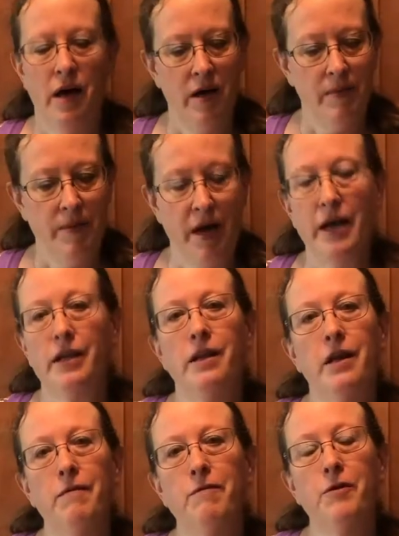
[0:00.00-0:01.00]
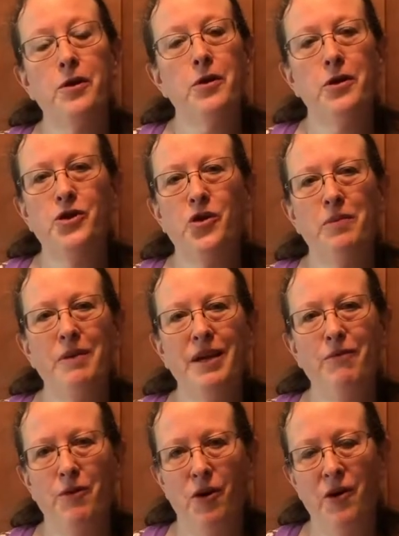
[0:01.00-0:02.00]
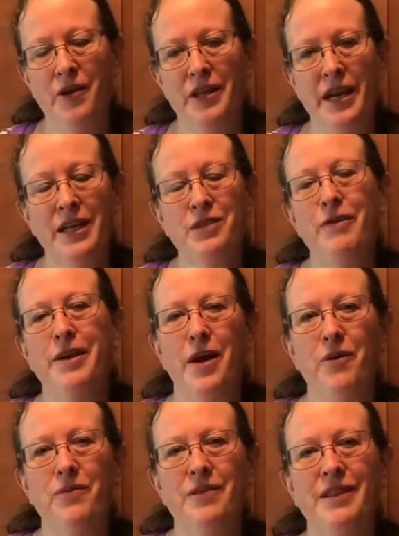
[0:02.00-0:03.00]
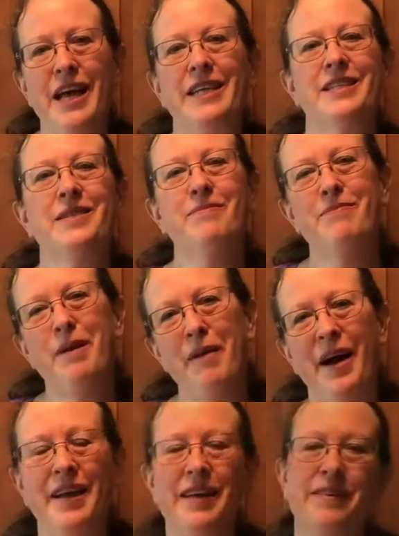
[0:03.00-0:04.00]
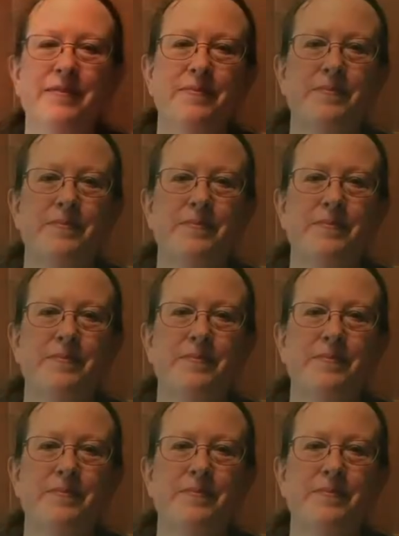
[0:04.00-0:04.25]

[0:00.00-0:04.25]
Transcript: I'd love for you to join me on the next video. Thanks. Bye-bye.